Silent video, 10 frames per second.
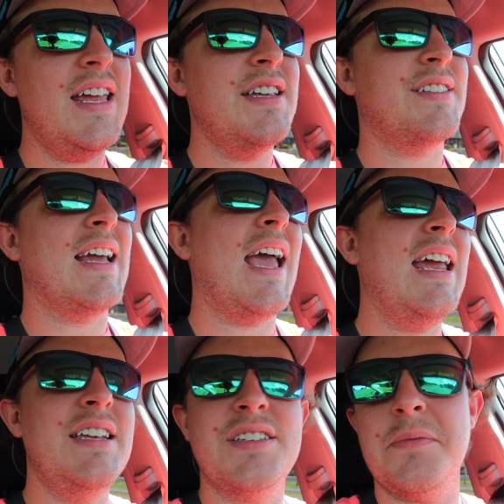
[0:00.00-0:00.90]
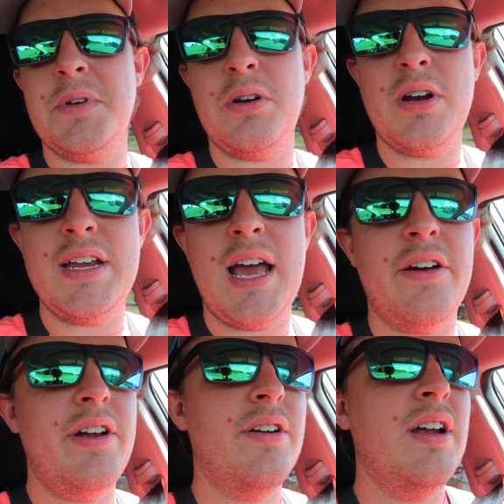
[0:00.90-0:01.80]
It is like 80 something degree
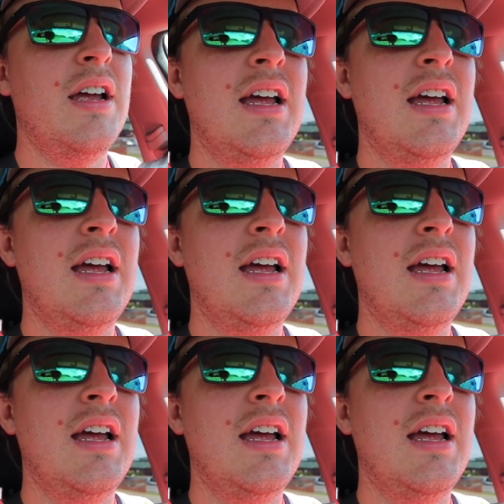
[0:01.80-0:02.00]
out here.